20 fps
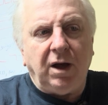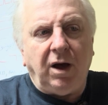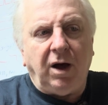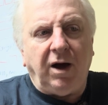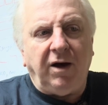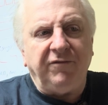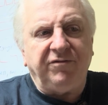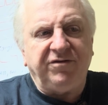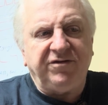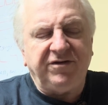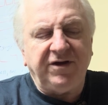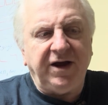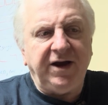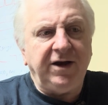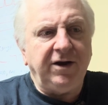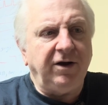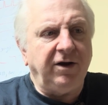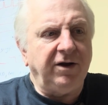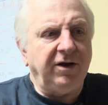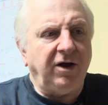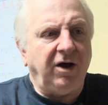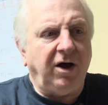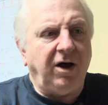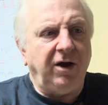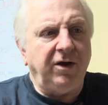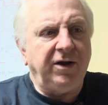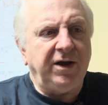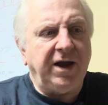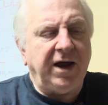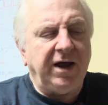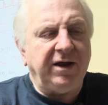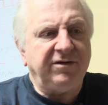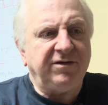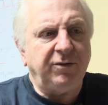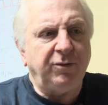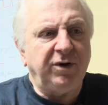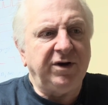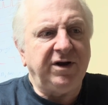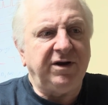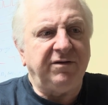I've seen it on
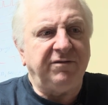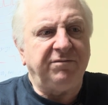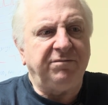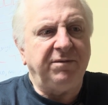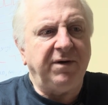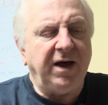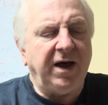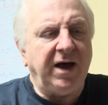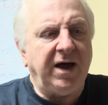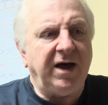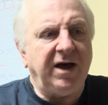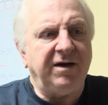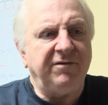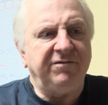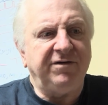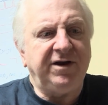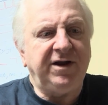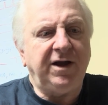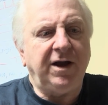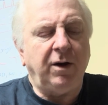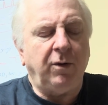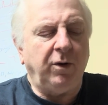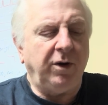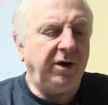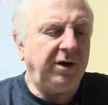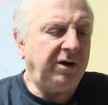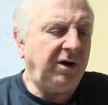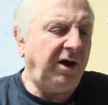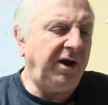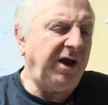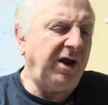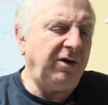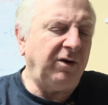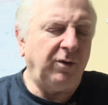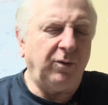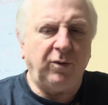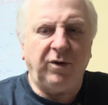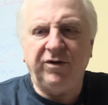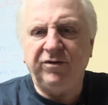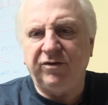someone did a video on it. I know who
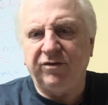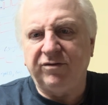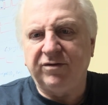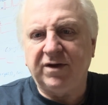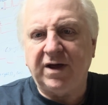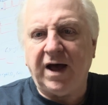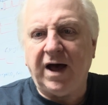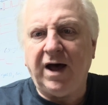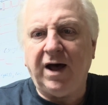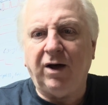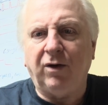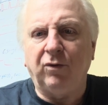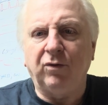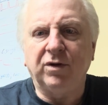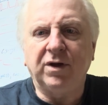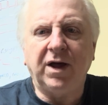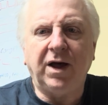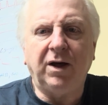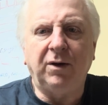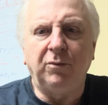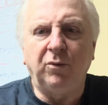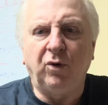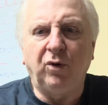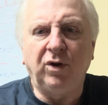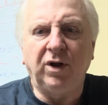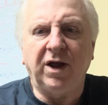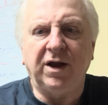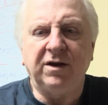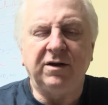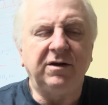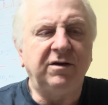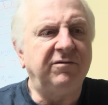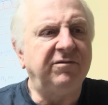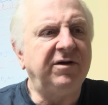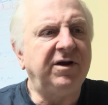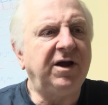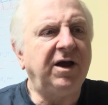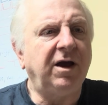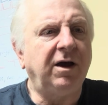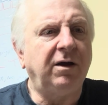it was. It was Carl Morland did a
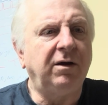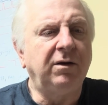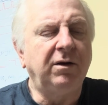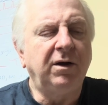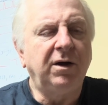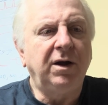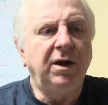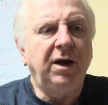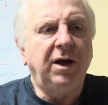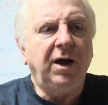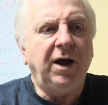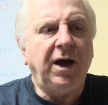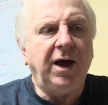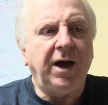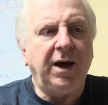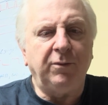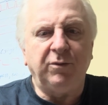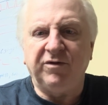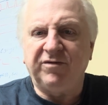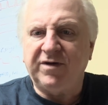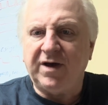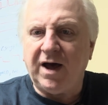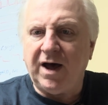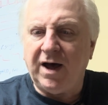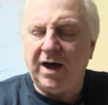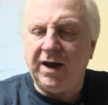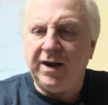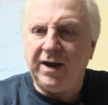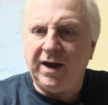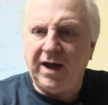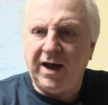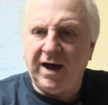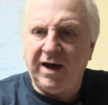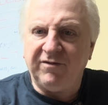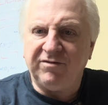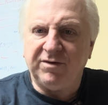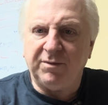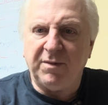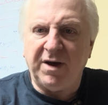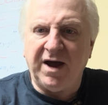video with an
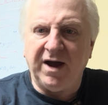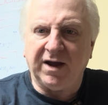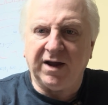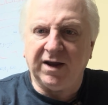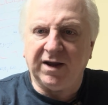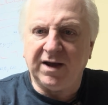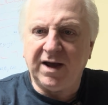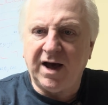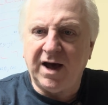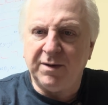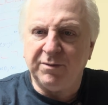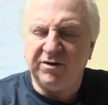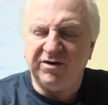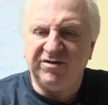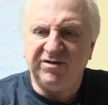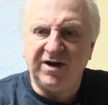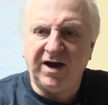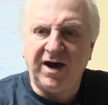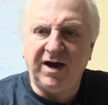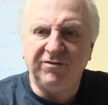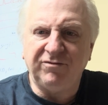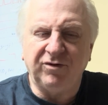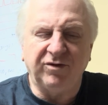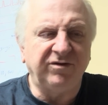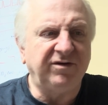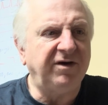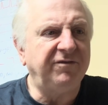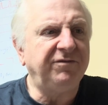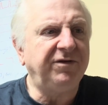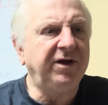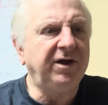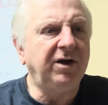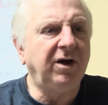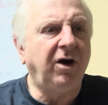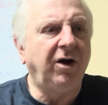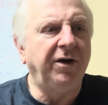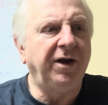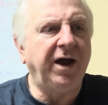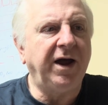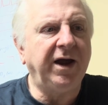aftermarket carbon shaft or something
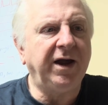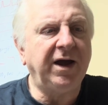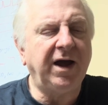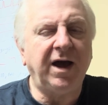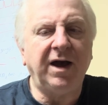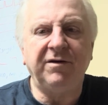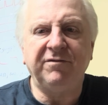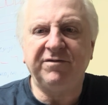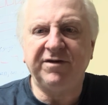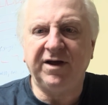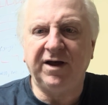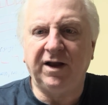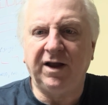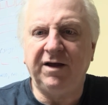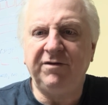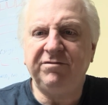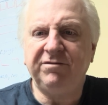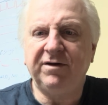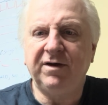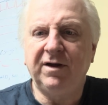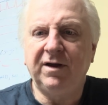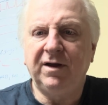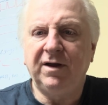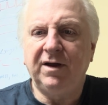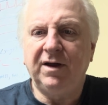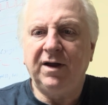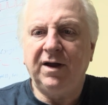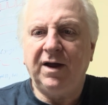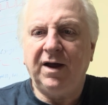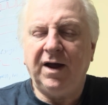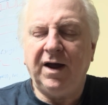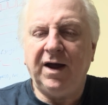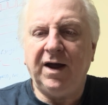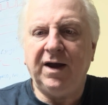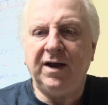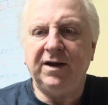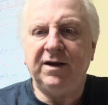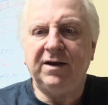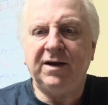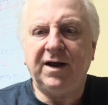on a VLF,
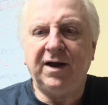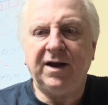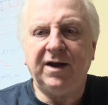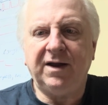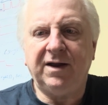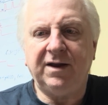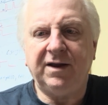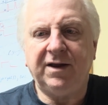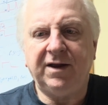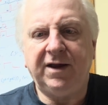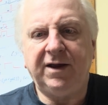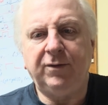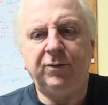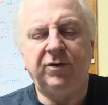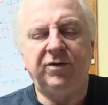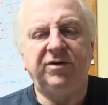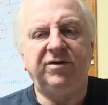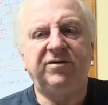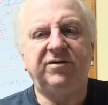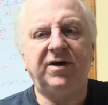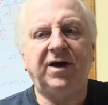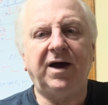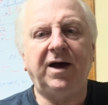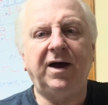and he was